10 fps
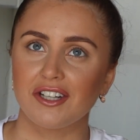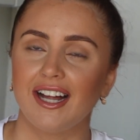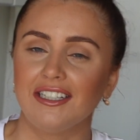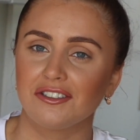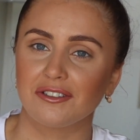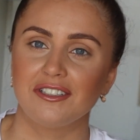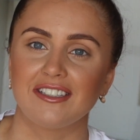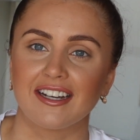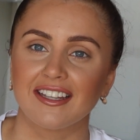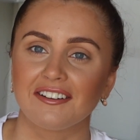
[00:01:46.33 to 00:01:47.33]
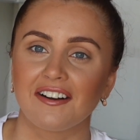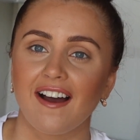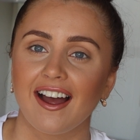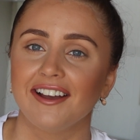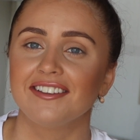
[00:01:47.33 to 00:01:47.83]
eyelash glue stuck in their
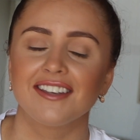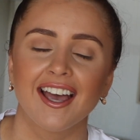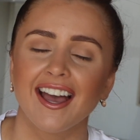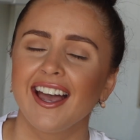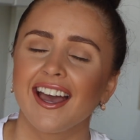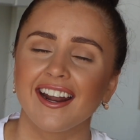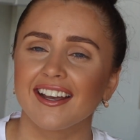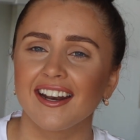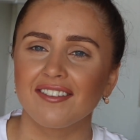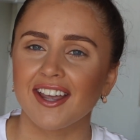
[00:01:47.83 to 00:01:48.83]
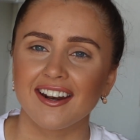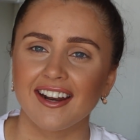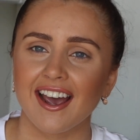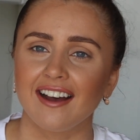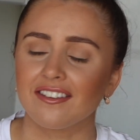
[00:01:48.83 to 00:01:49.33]
eyes and I can never get it
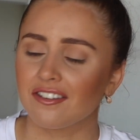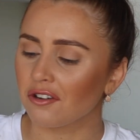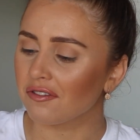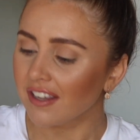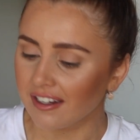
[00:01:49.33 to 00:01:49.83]
out. So if